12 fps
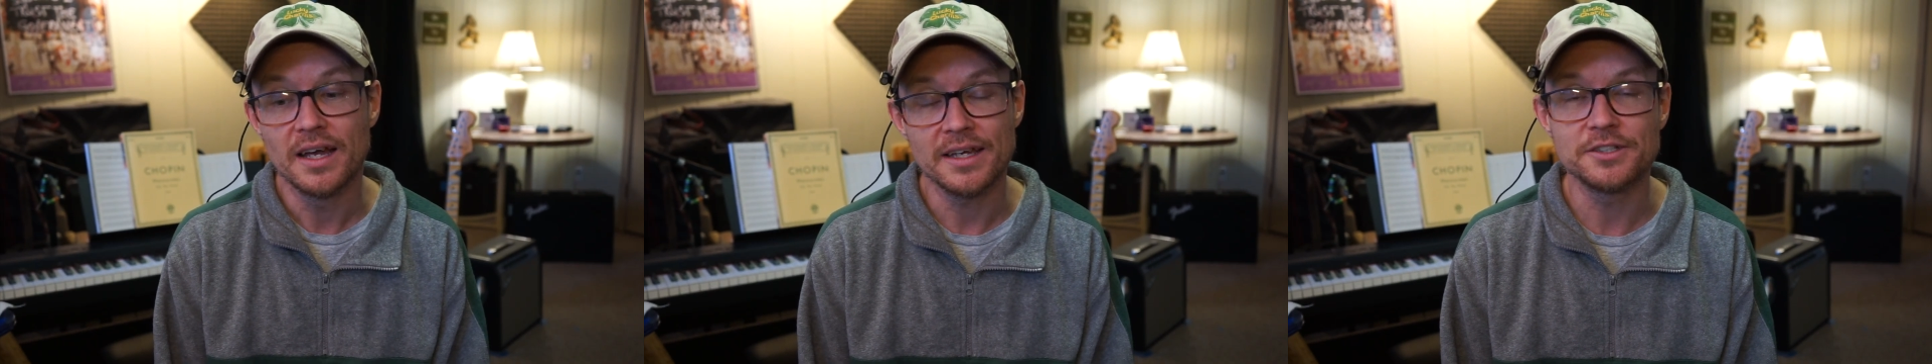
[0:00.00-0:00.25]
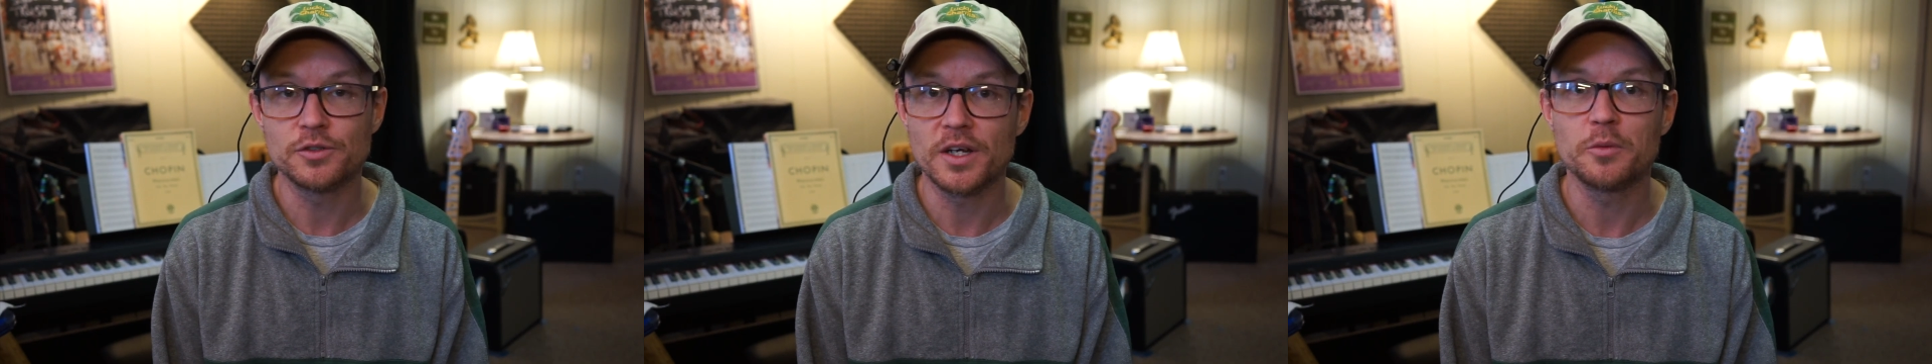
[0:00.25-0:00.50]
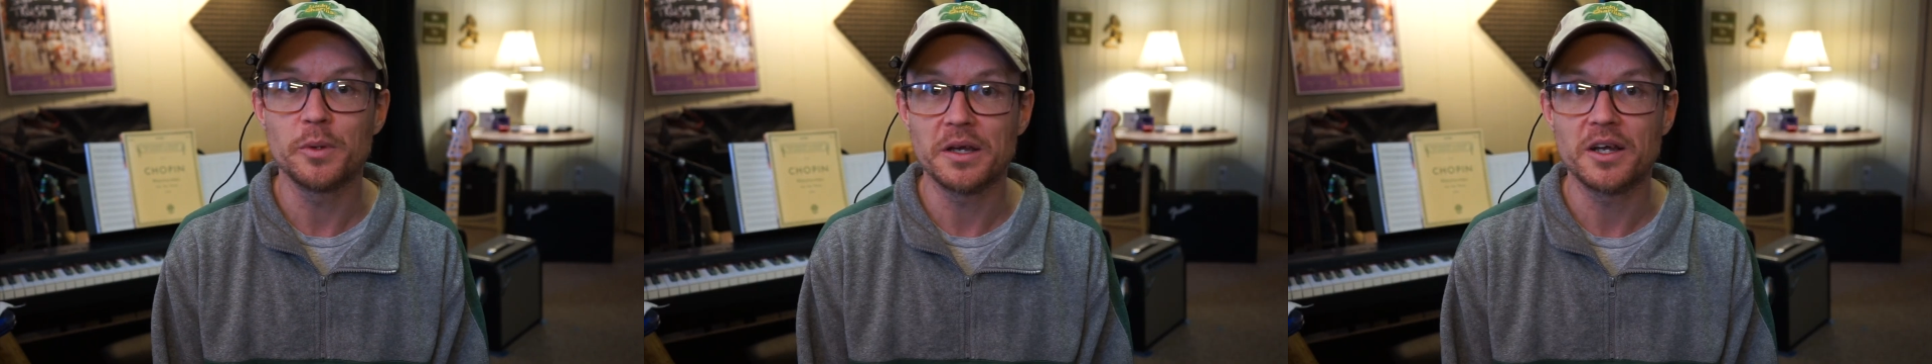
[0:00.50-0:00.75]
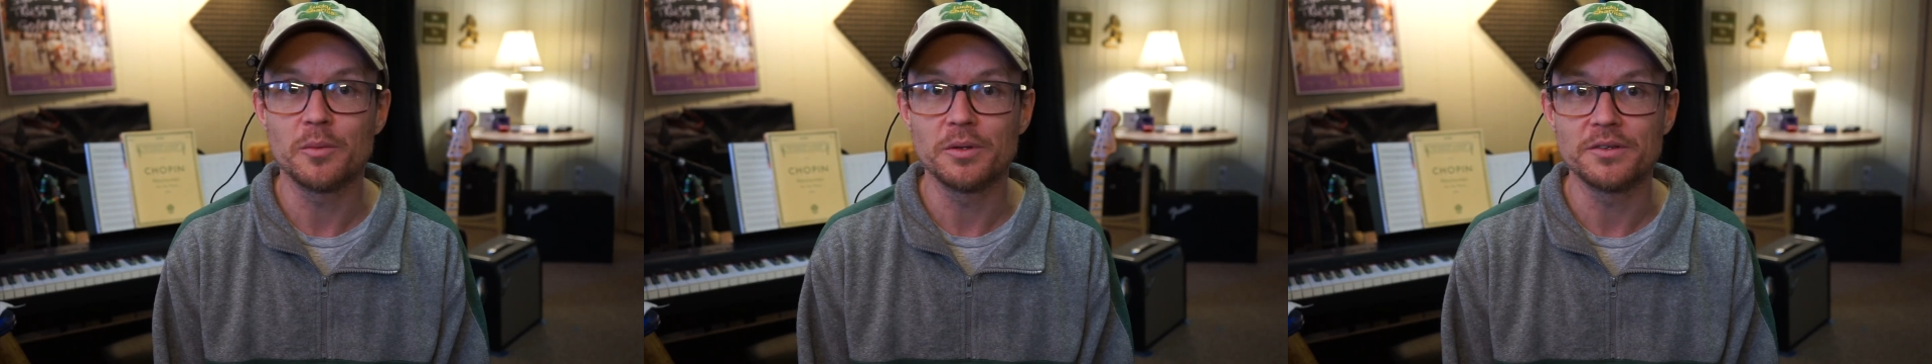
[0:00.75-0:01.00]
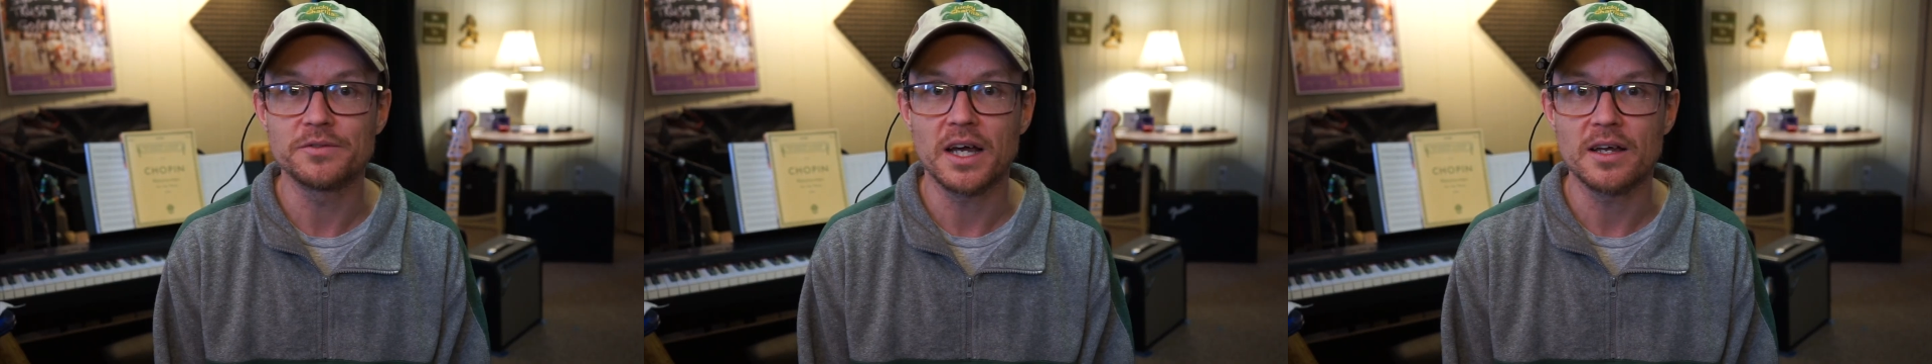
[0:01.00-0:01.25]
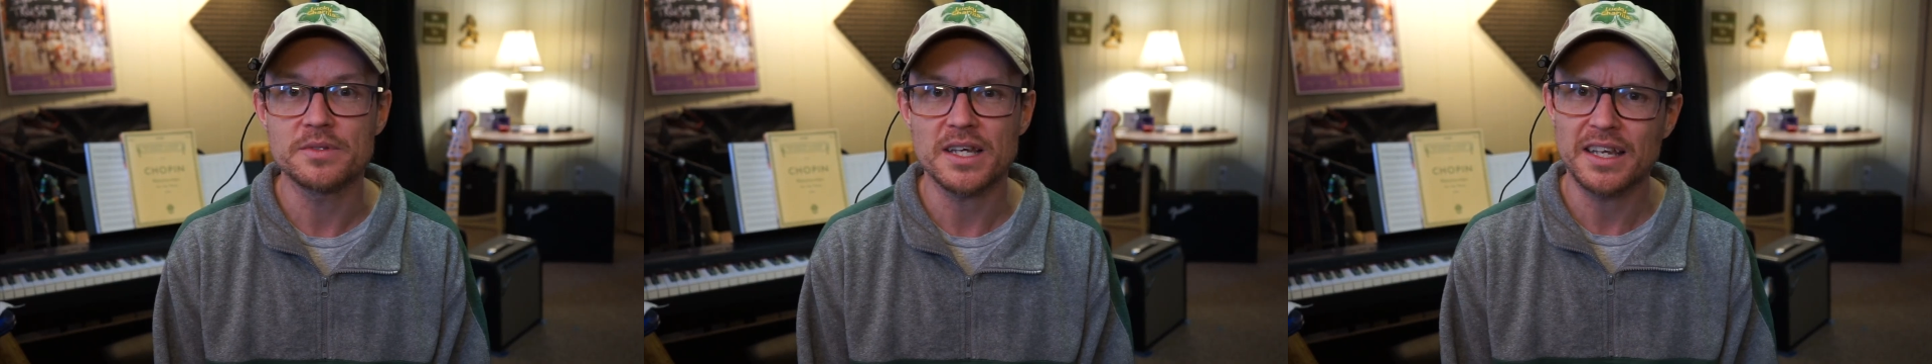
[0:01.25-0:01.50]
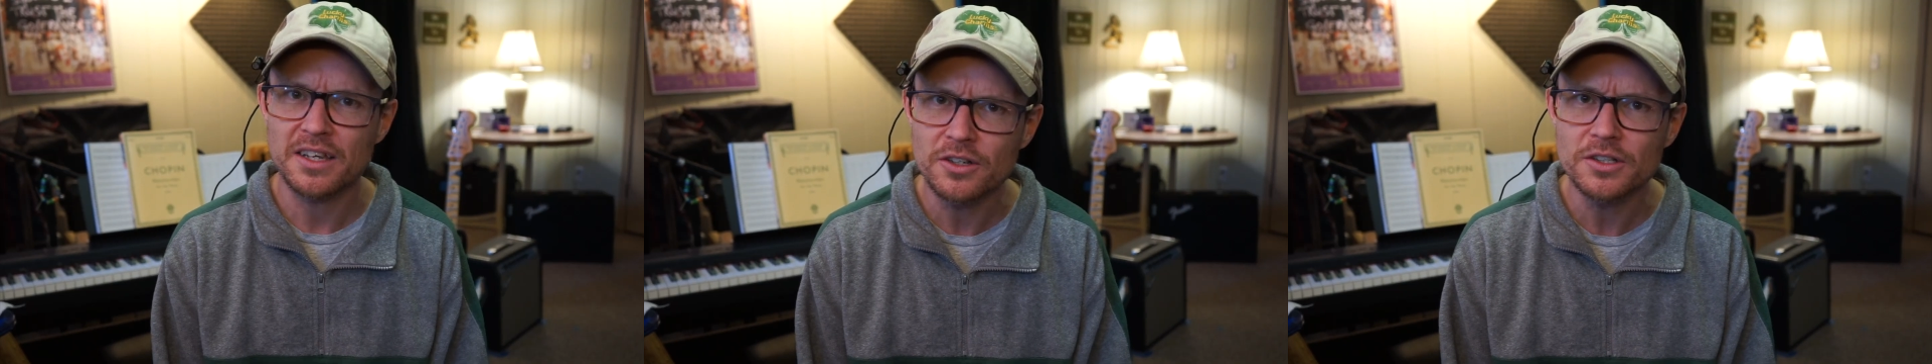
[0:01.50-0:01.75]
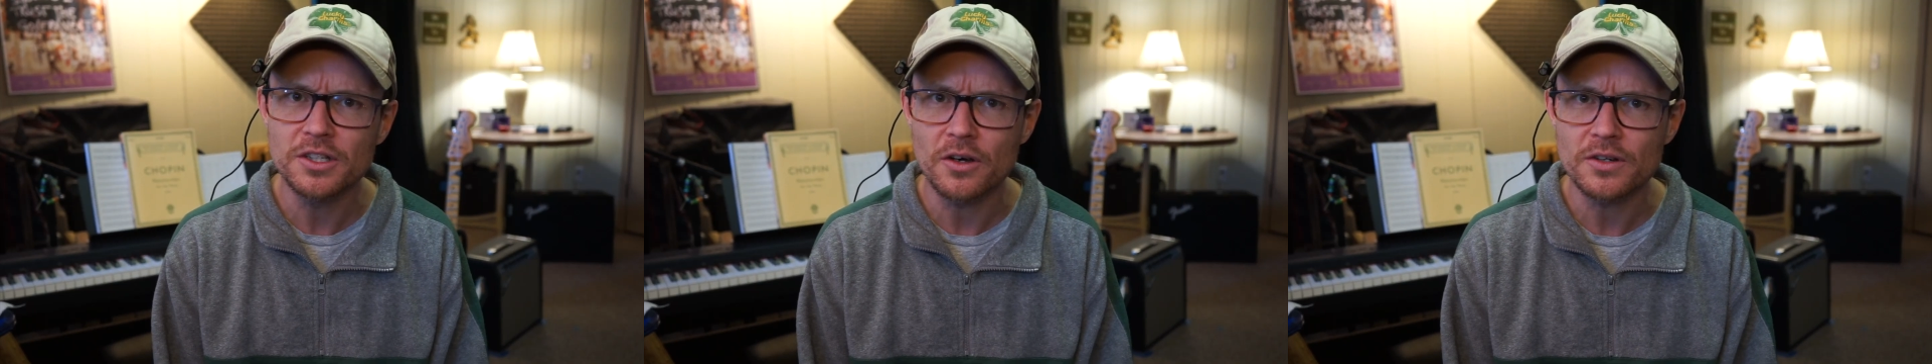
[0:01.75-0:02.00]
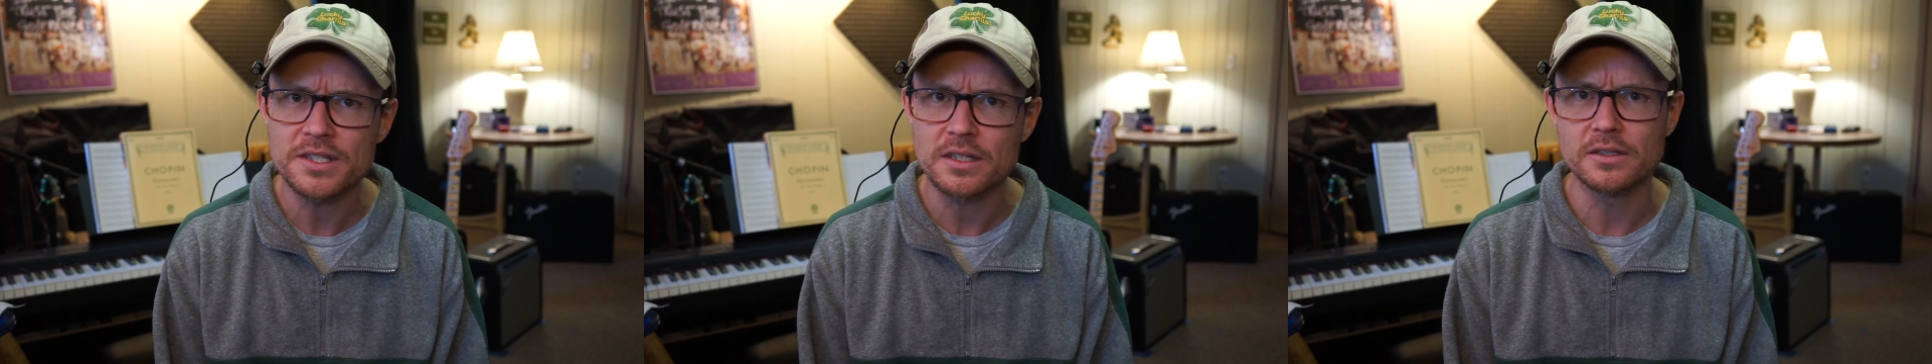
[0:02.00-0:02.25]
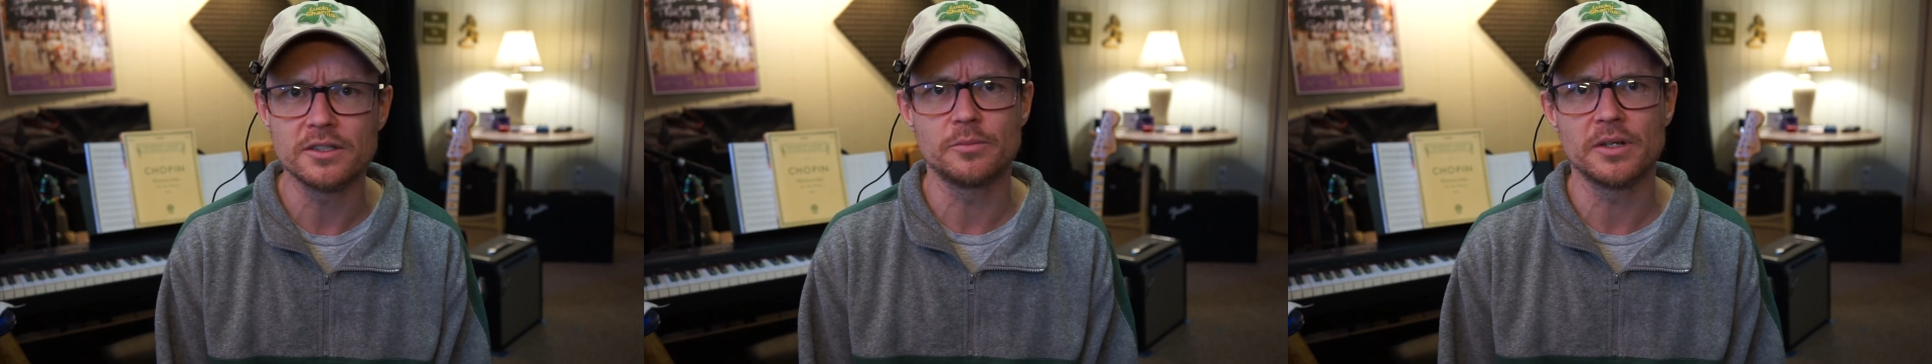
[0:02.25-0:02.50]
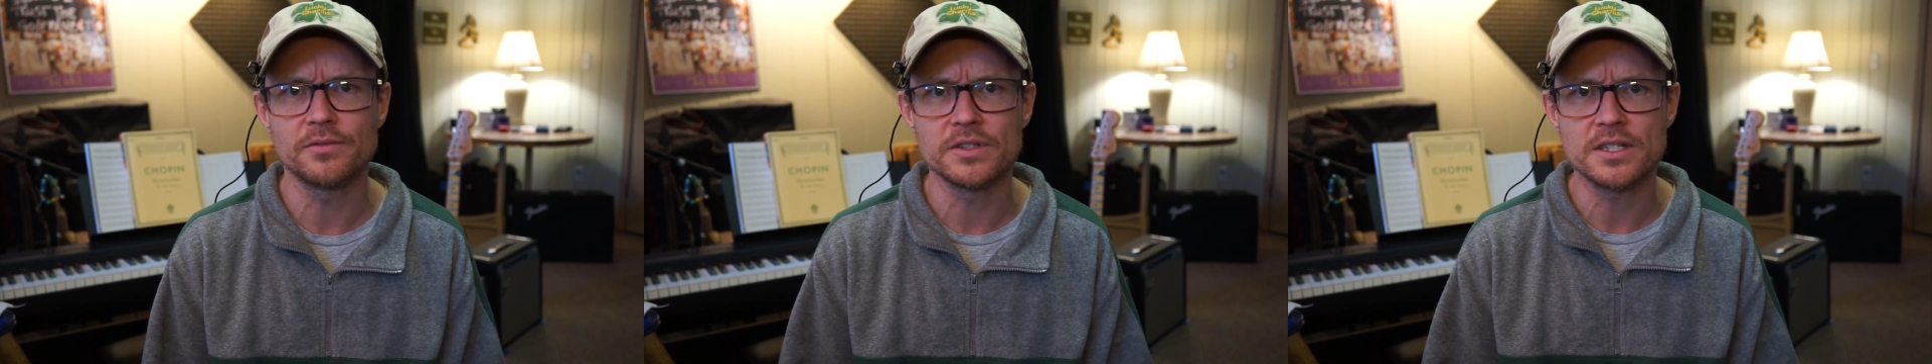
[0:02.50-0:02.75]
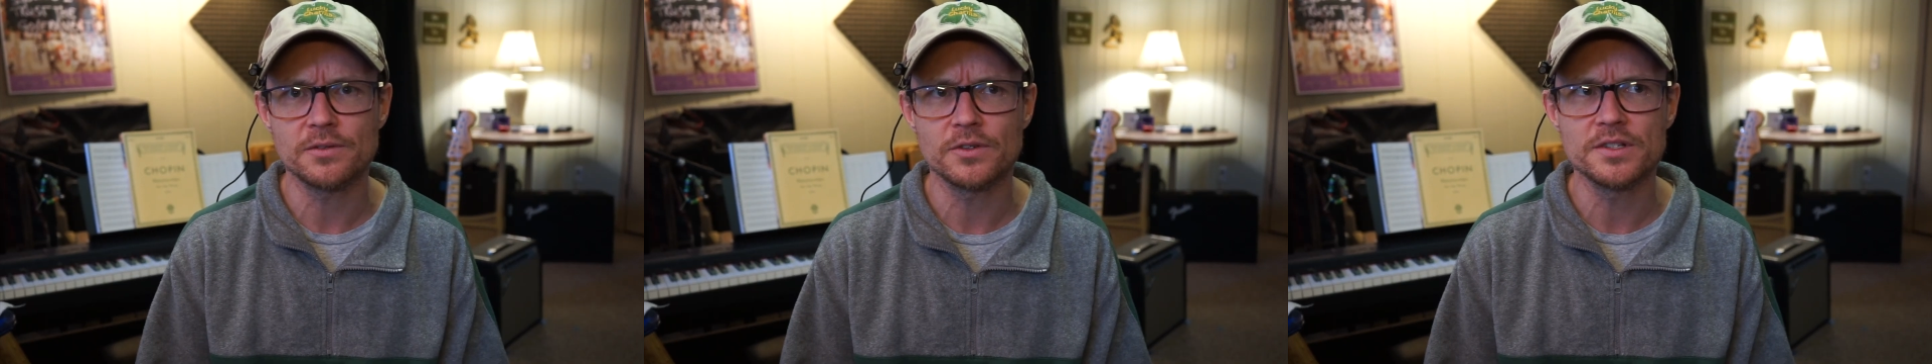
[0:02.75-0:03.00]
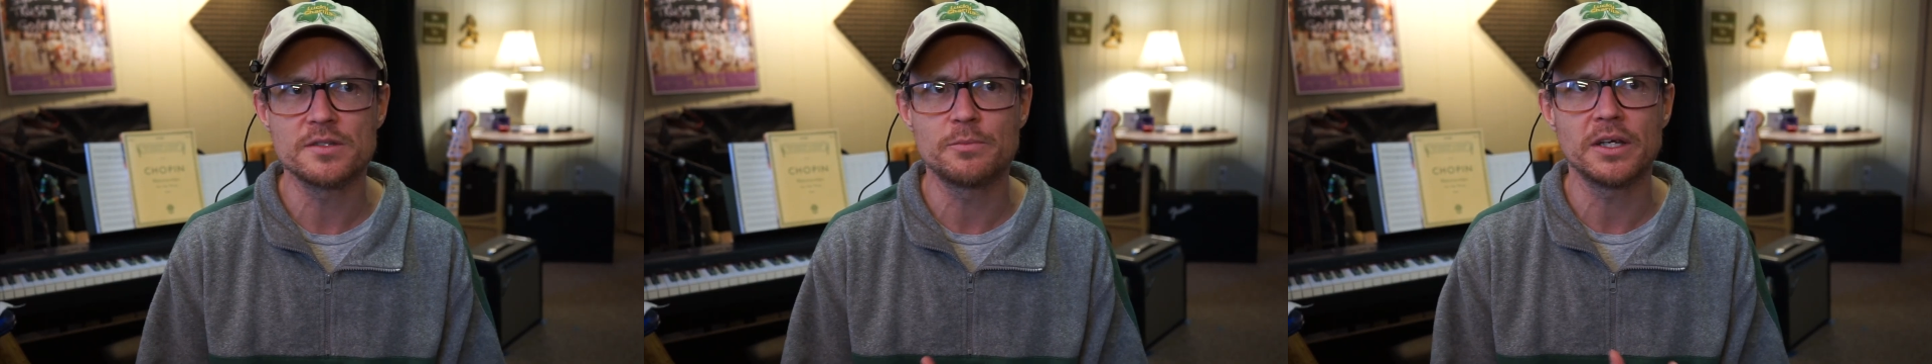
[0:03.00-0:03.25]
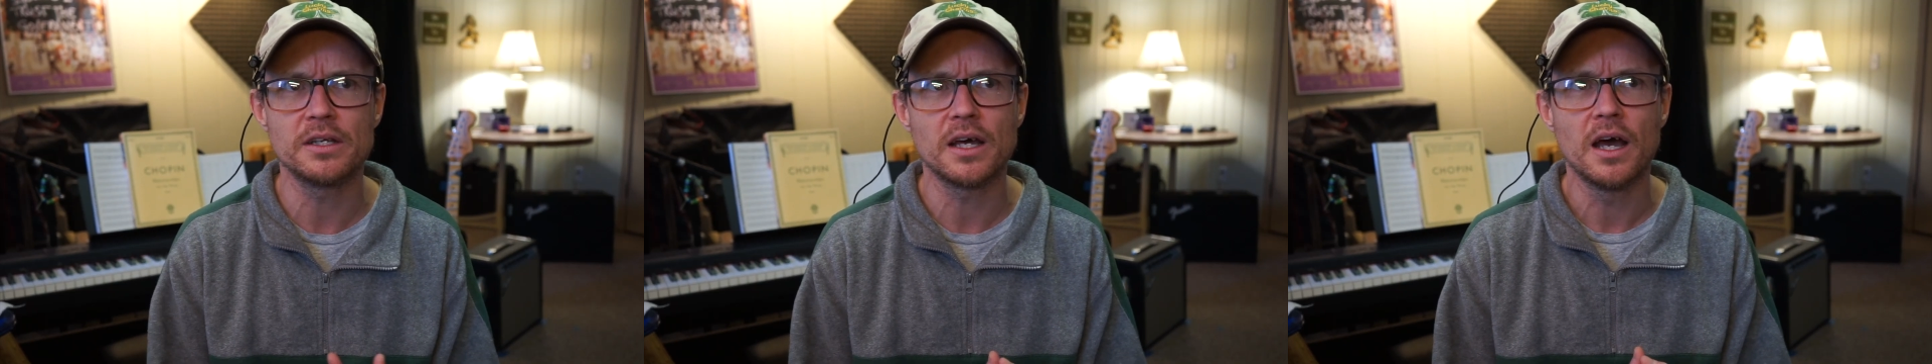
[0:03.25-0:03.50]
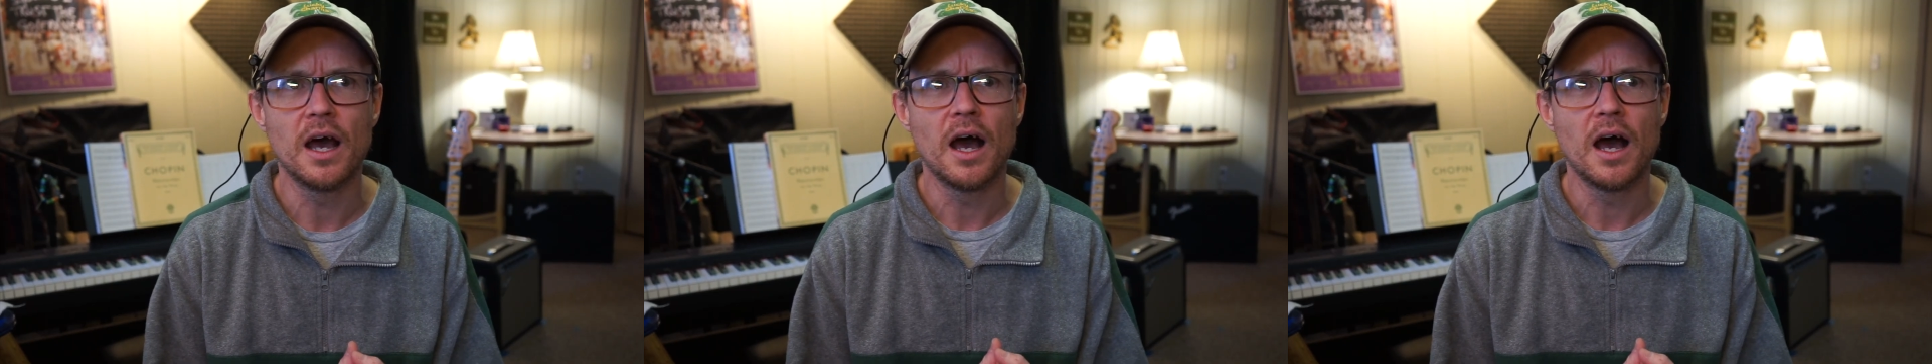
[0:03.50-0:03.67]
it tricked me a couple of times. I could notice a little bit of a difference, but